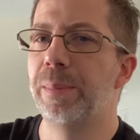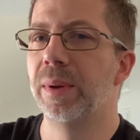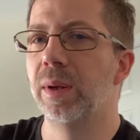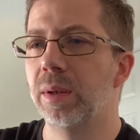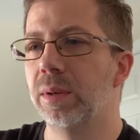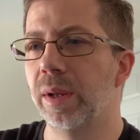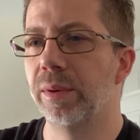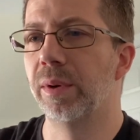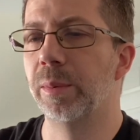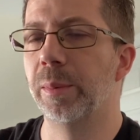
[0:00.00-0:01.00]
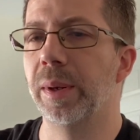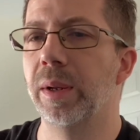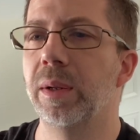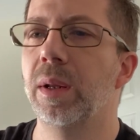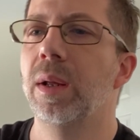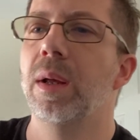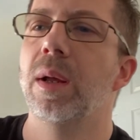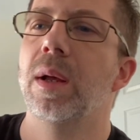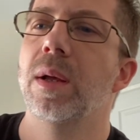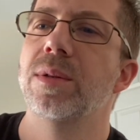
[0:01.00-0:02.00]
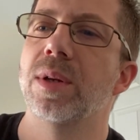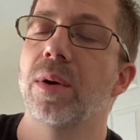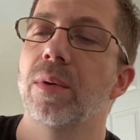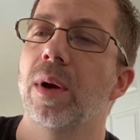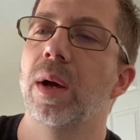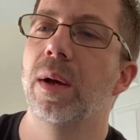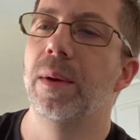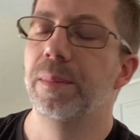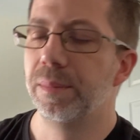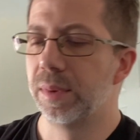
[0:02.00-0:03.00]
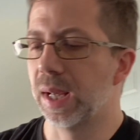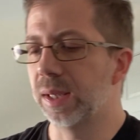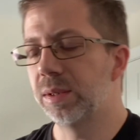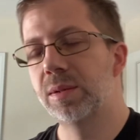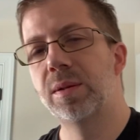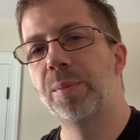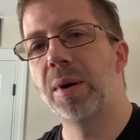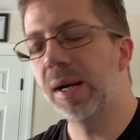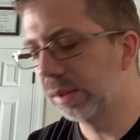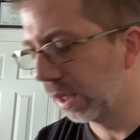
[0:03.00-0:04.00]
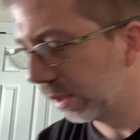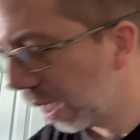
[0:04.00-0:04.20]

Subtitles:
it, another rubber band. So that's the process.